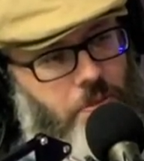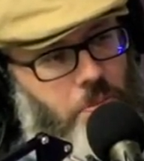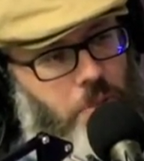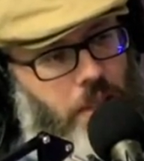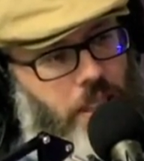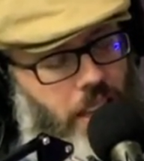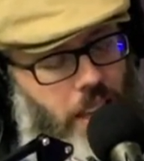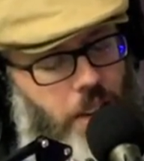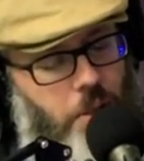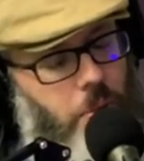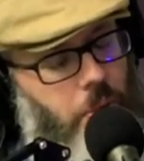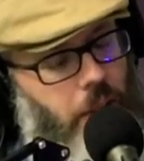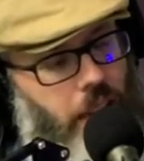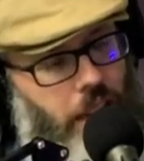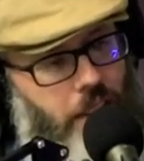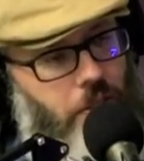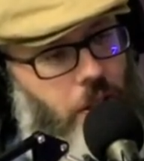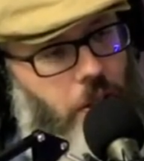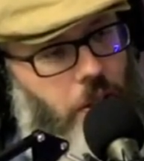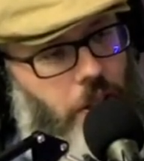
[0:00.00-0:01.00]
been like we
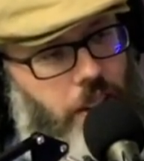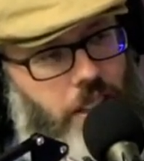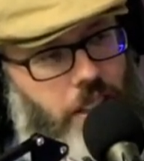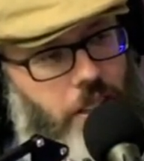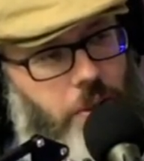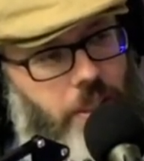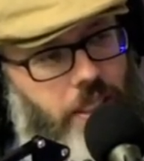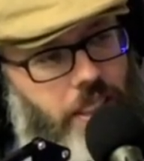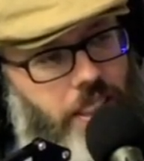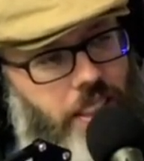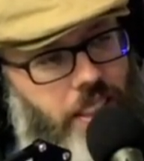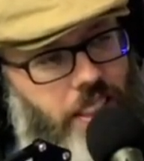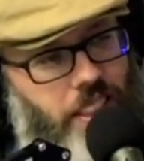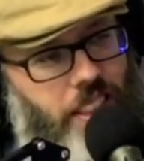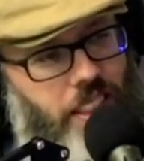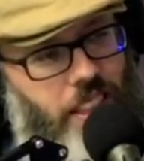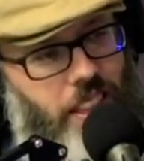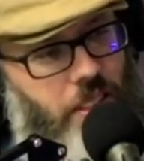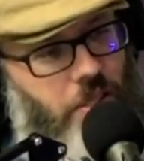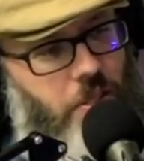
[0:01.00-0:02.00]
have no idea what
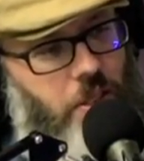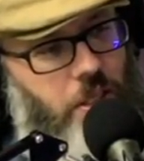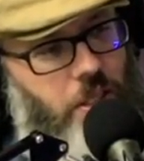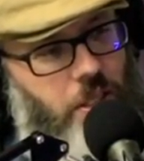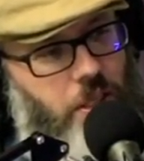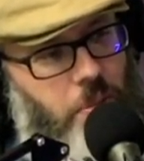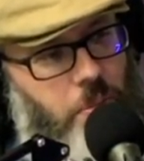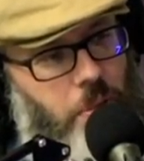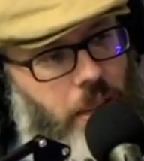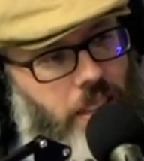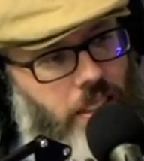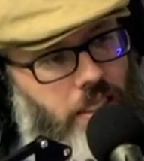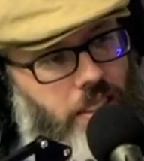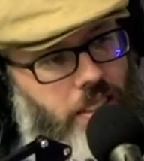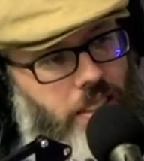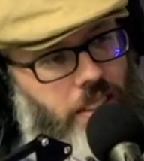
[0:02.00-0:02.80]
these verses mean?